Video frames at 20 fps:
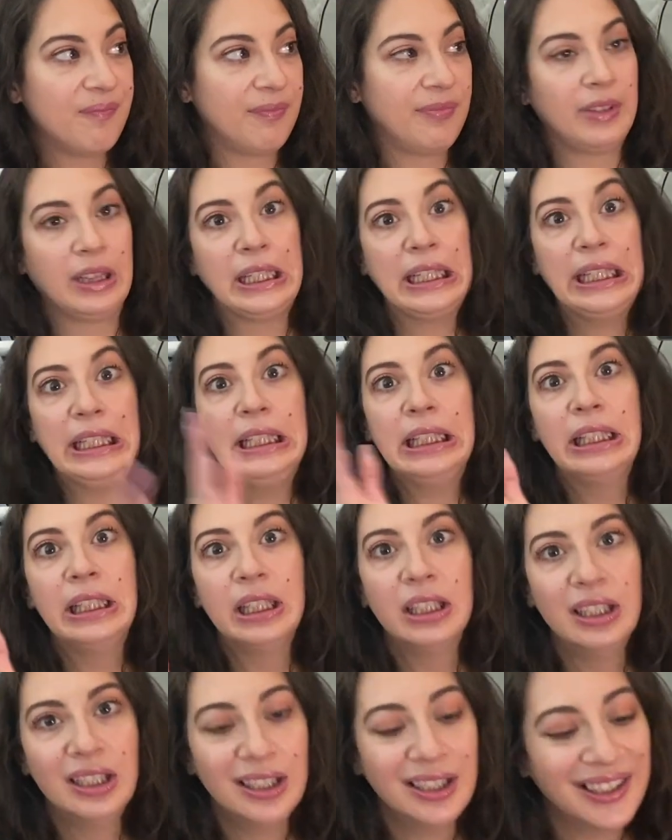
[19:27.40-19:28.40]
lead
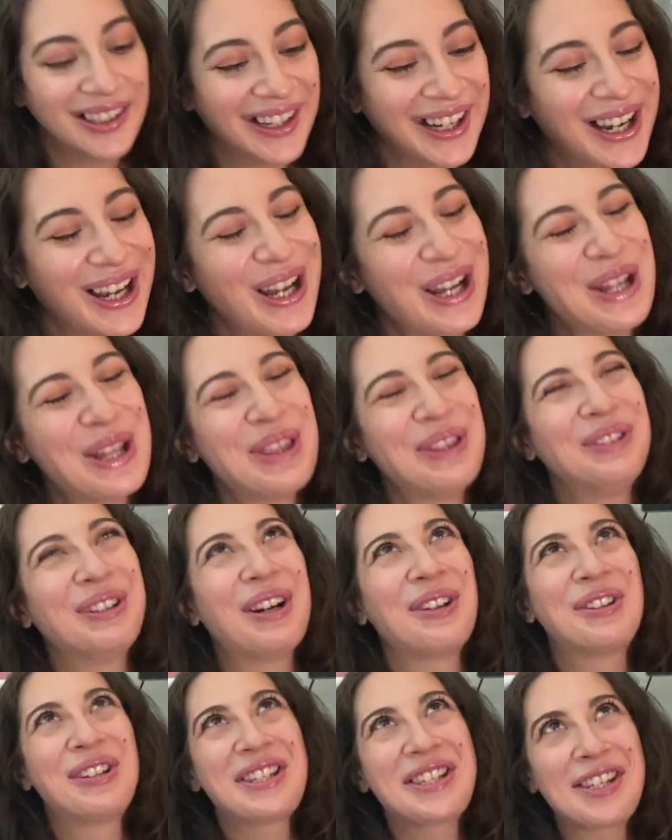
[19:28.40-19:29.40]

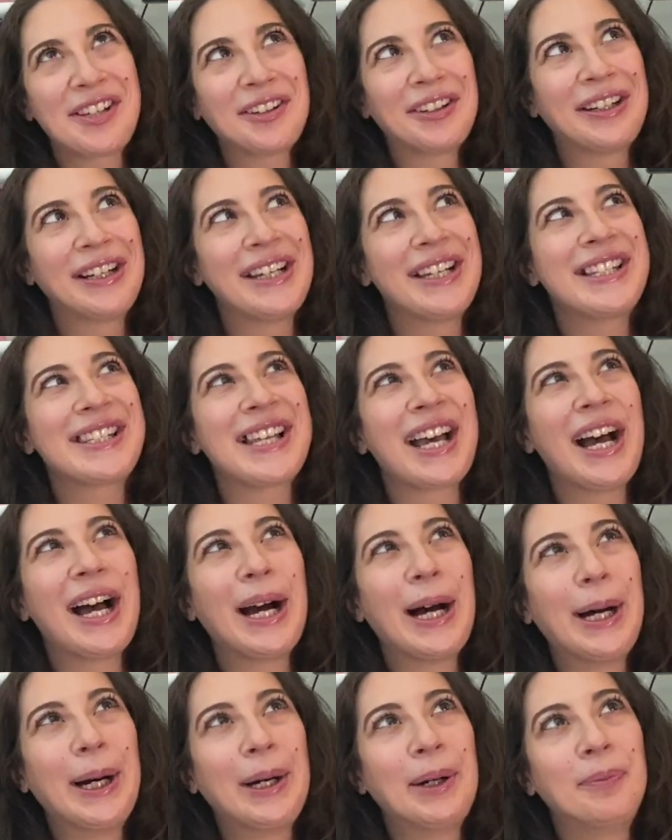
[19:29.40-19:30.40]
throughout the series.
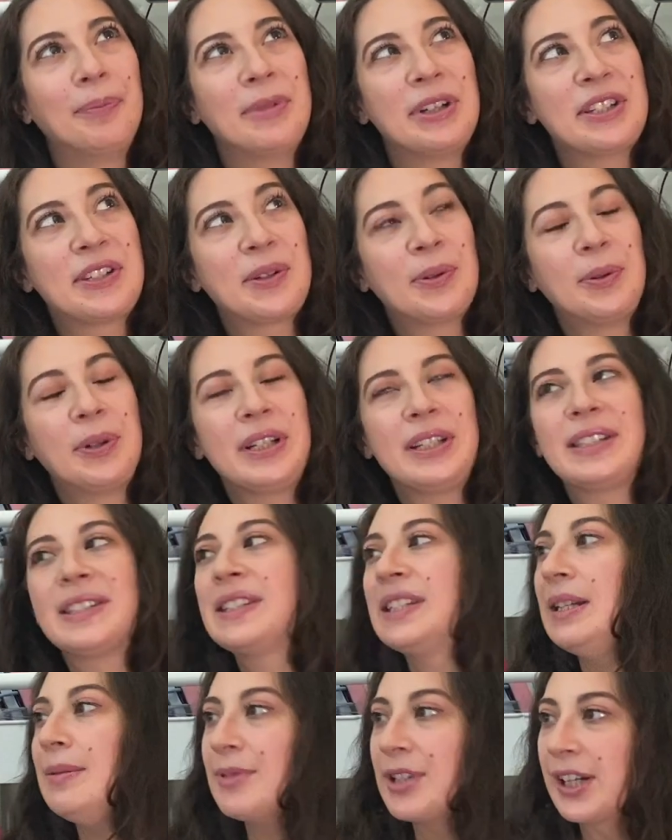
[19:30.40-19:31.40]
And so it
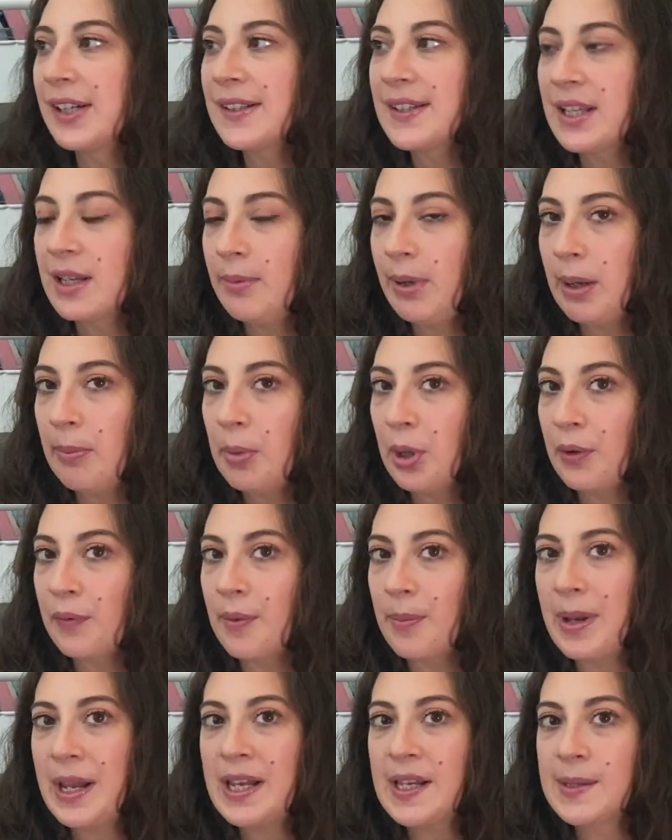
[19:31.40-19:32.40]
seems like it's going to be a book
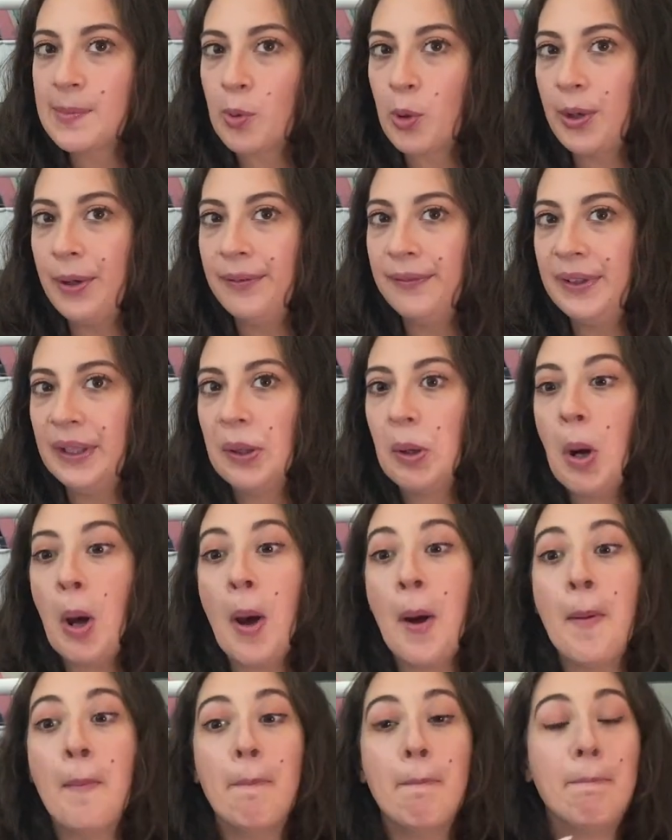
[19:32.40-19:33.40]
from his point of view,
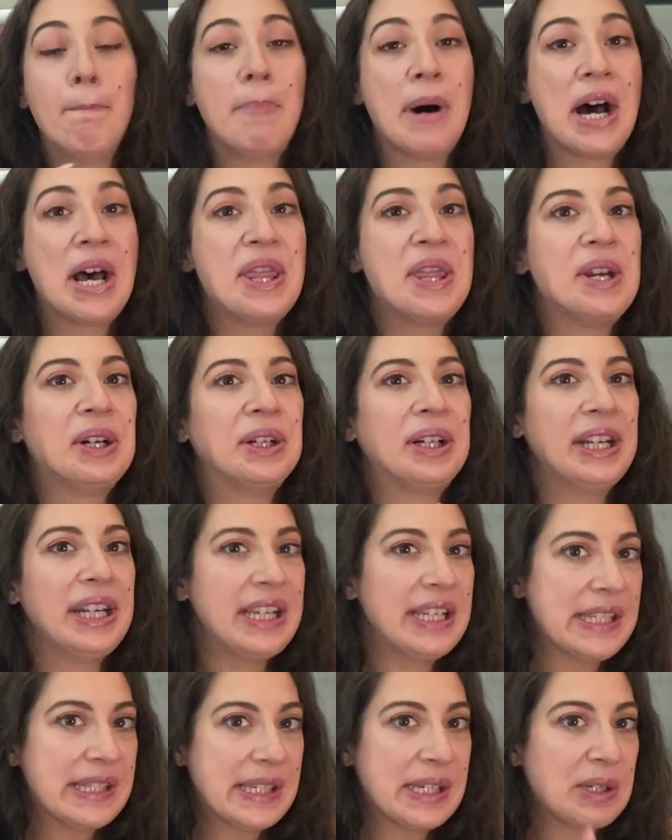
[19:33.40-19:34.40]
but there
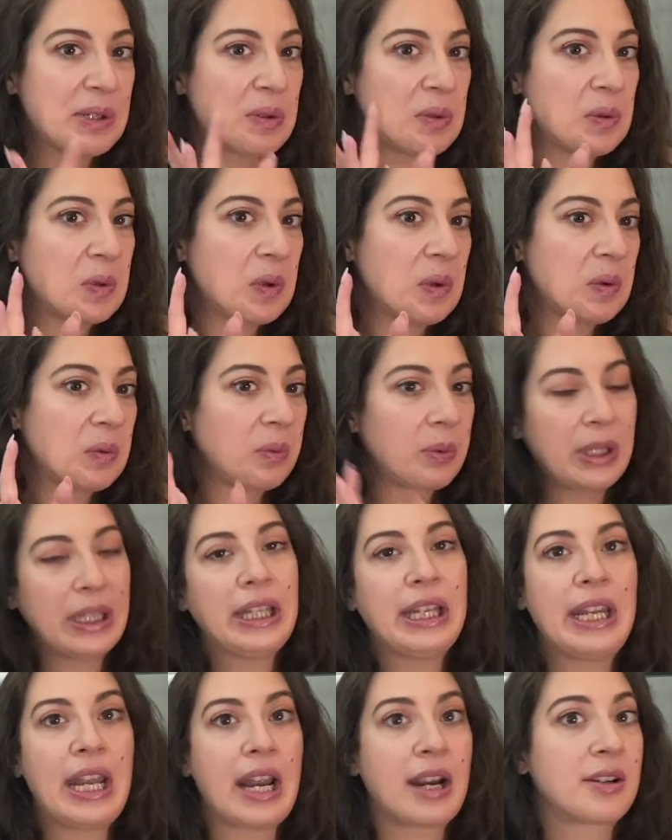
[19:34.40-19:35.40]
isn't
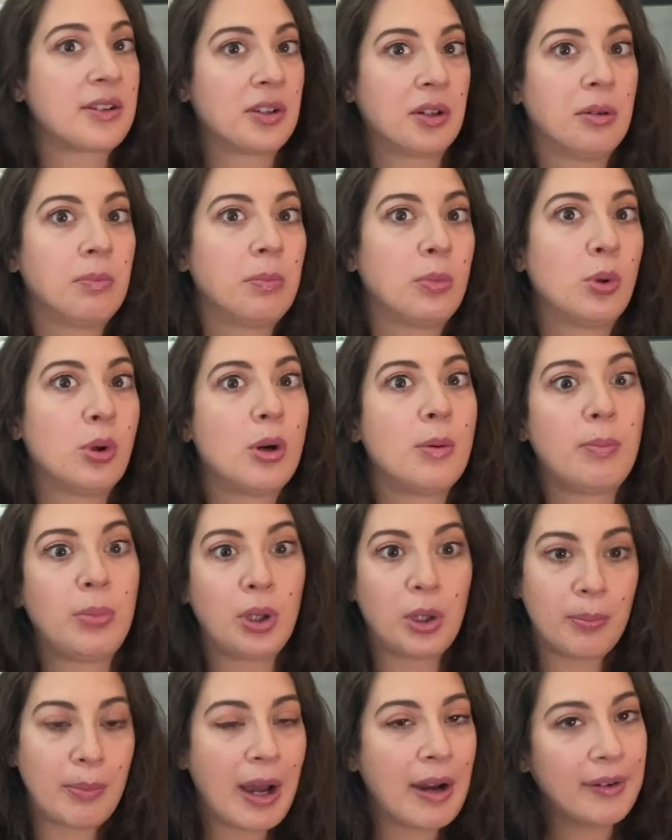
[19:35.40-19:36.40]
really an excerpt or a
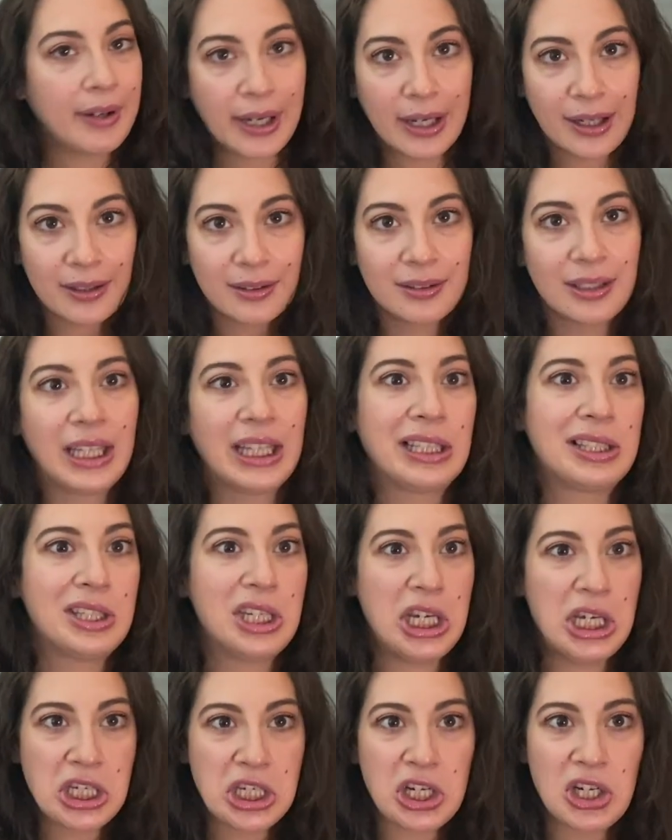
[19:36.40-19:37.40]
blurb out yet. Like,
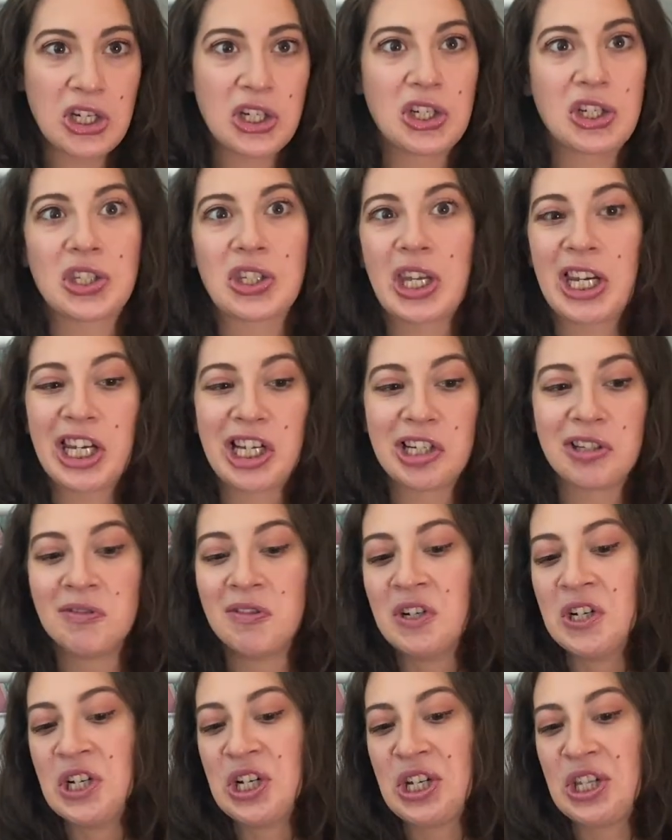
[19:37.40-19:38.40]
Tejan is just like,
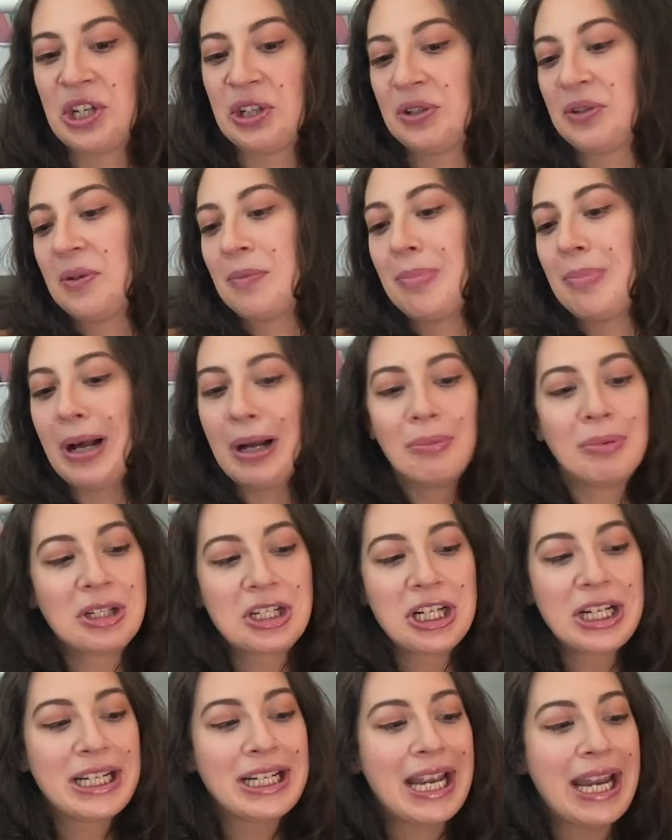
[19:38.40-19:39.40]
there's a
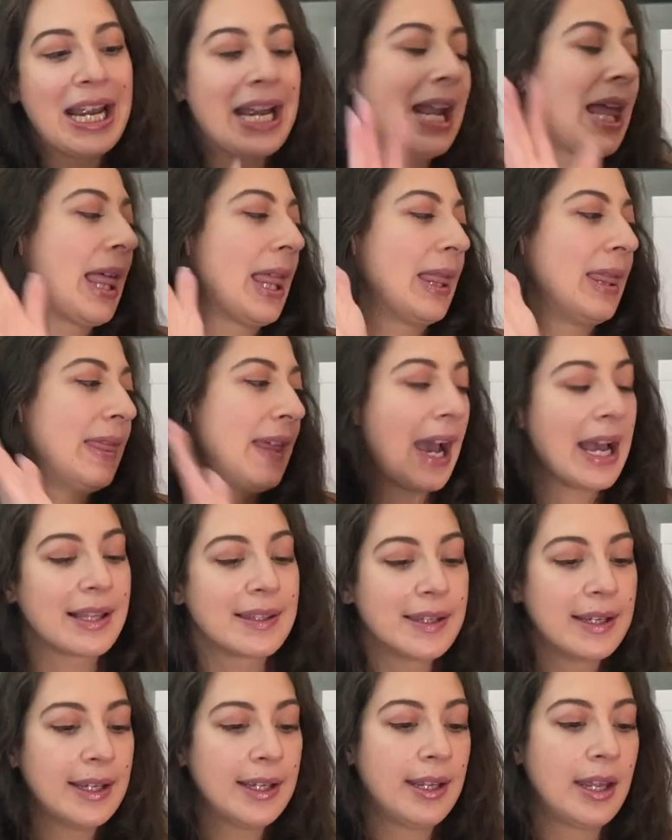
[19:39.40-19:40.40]
publishing date, that's
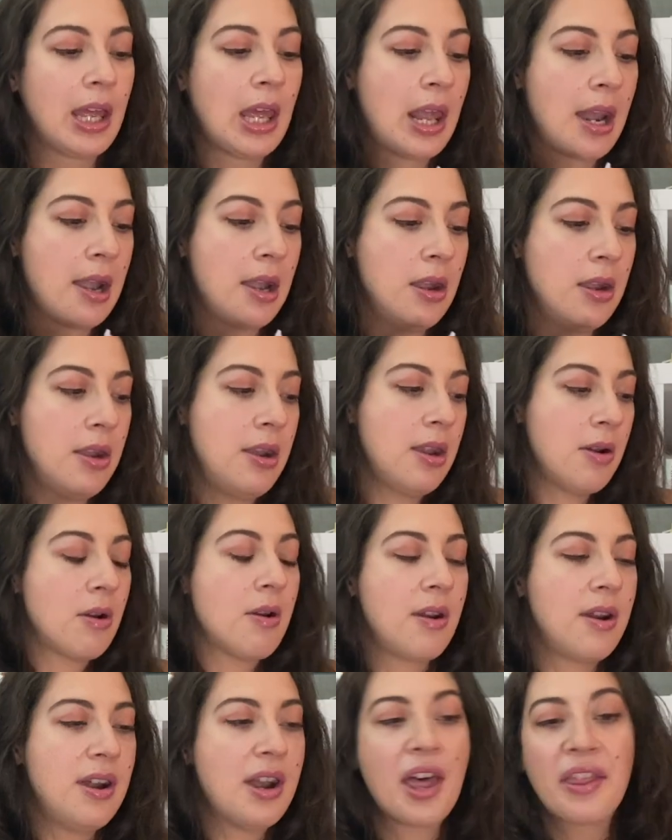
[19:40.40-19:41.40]
it. No,
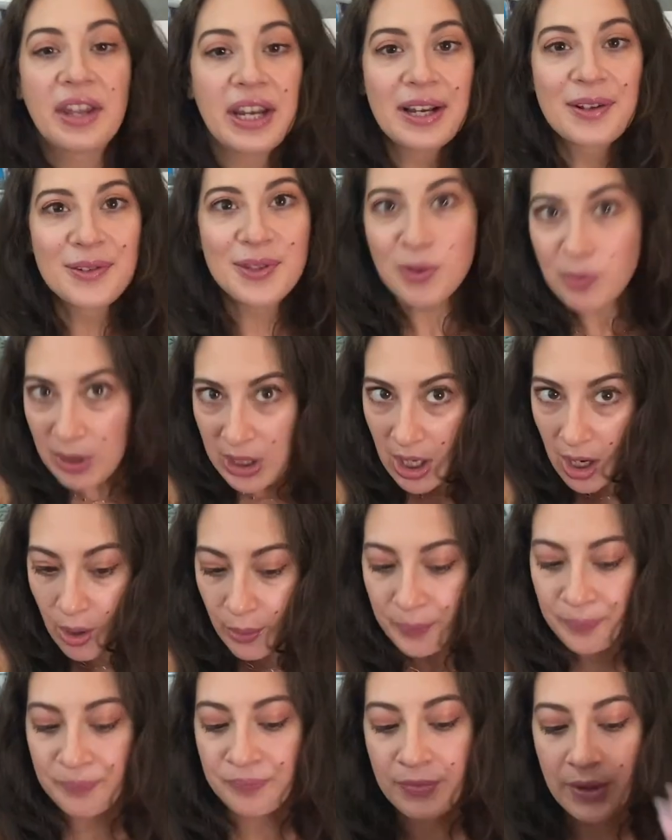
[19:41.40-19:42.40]
nothing else that we know.